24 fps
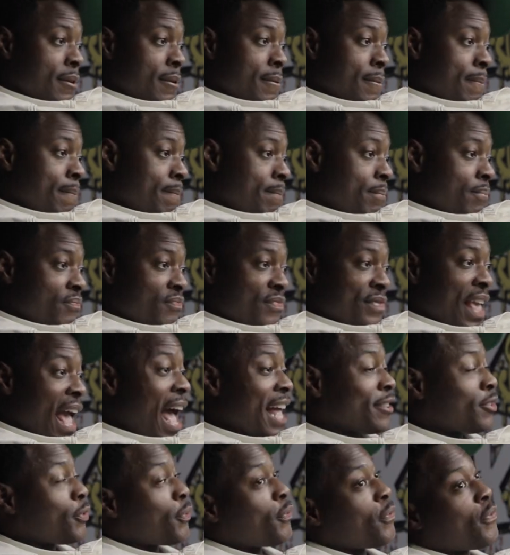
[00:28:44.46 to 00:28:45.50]
You don't have That's
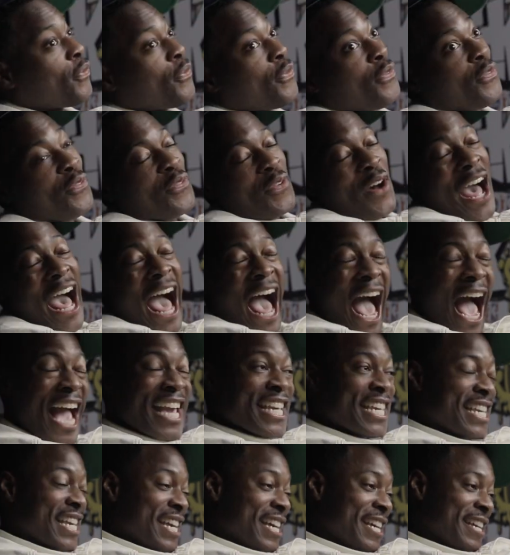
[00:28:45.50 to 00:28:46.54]
to go. I said you don't
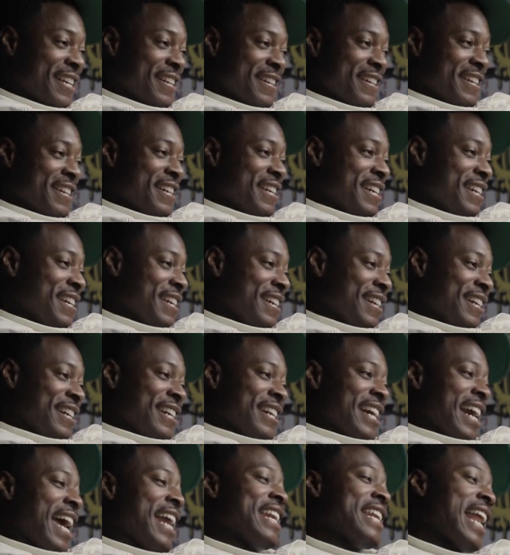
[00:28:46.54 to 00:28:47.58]
have to go back. You
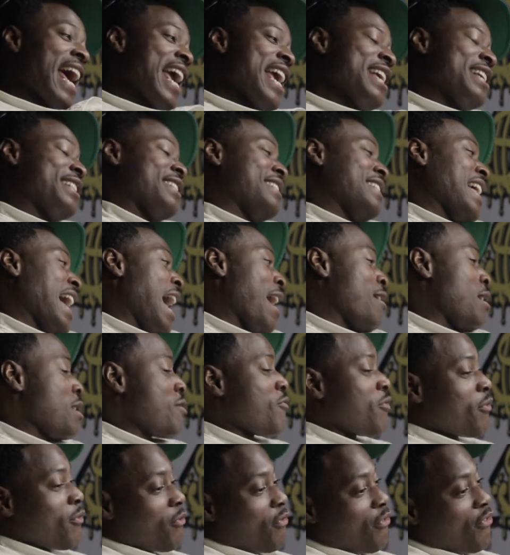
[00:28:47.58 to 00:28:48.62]
gotta know and when they you, not
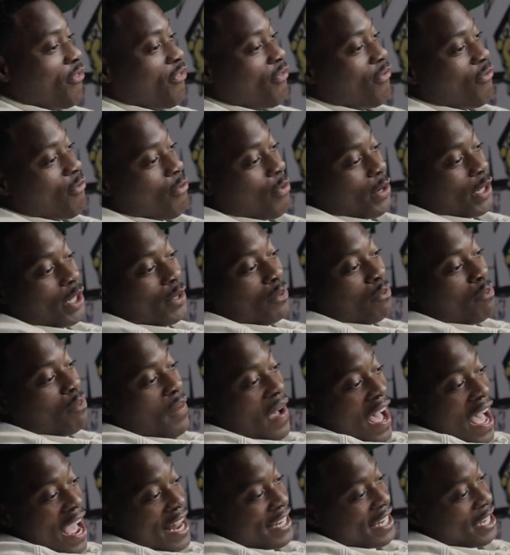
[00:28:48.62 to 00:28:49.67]
even. You gotta. You don't have to
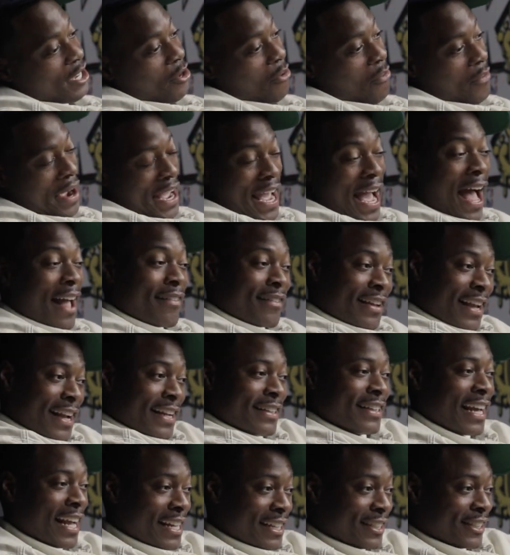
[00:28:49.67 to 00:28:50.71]
go back. The way you gotta I know
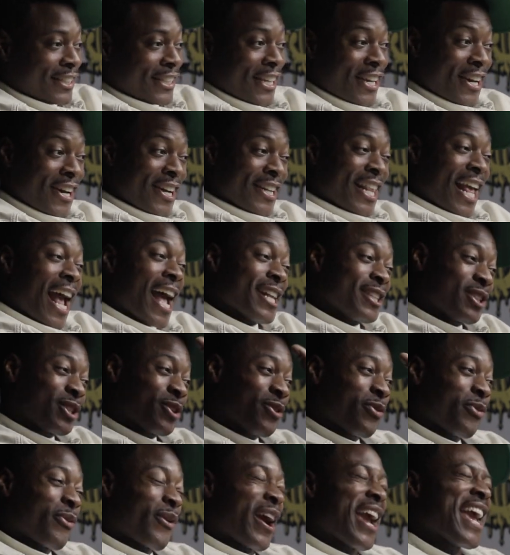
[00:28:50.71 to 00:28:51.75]
when to pass, dog. That's you
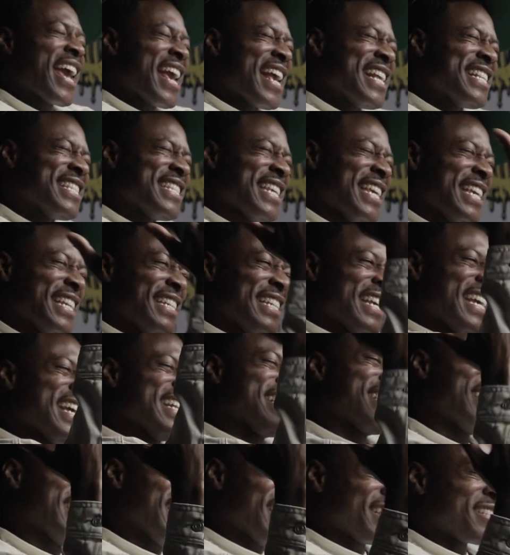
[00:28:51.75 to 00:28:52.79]
had a gnome at home in LA.
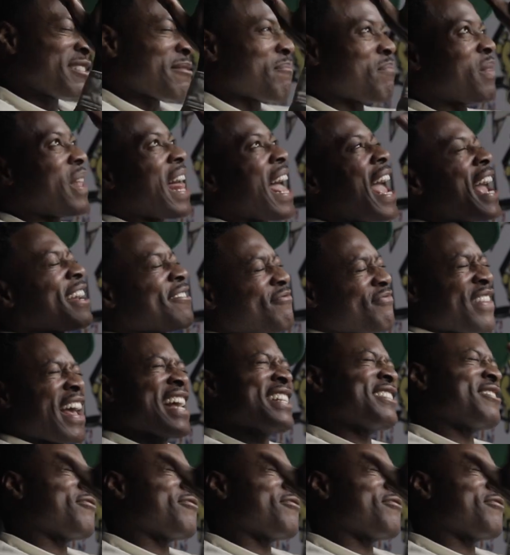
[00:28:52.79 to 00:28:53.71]
You was gonna